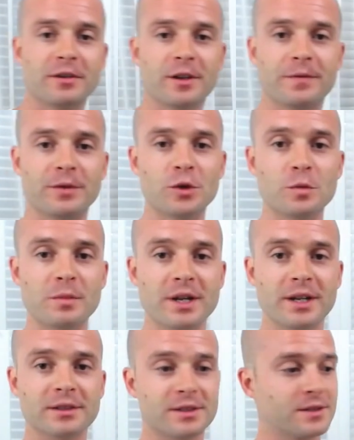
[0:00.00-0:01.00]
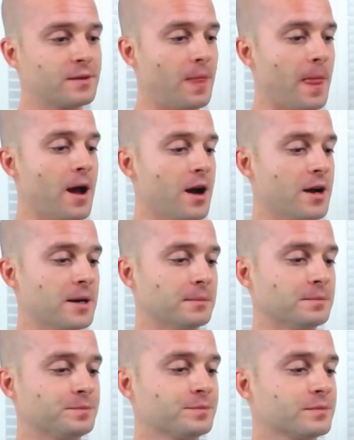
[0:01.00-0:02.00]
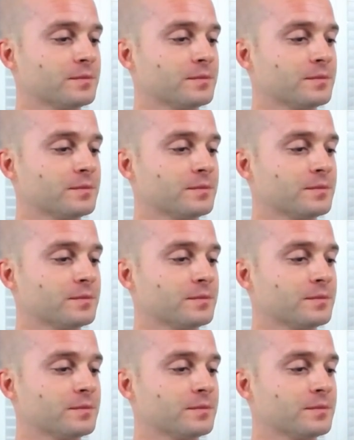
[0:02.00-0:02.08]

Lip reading: it a few minutes, I'm